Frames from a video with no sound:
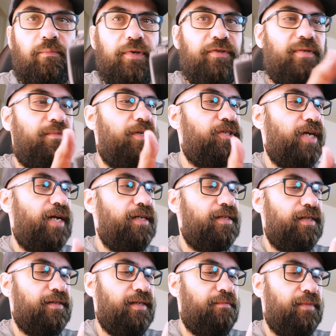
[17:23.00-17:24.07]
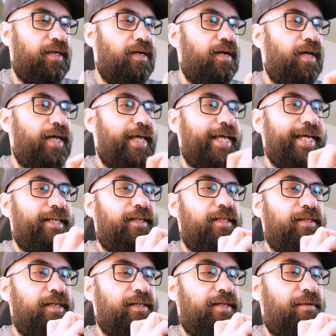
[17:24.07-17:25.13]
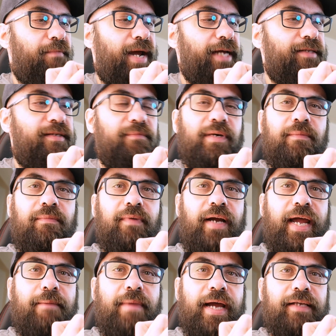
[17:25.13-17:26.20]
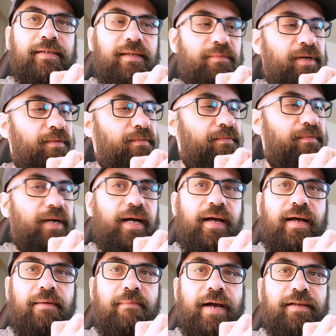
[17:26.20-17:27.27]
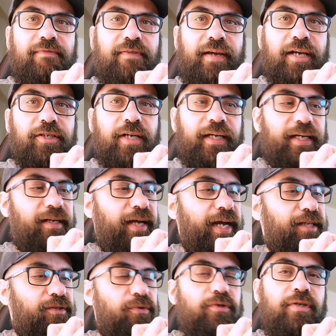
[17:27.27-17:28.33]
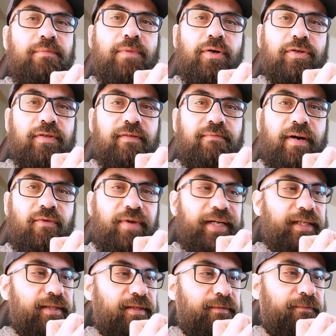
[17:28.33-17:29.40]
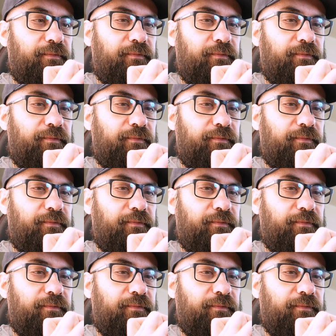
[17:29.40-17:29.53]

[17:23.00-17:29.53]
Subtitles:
pretty much any system. This is the maximum magnification I can get using most of my rings.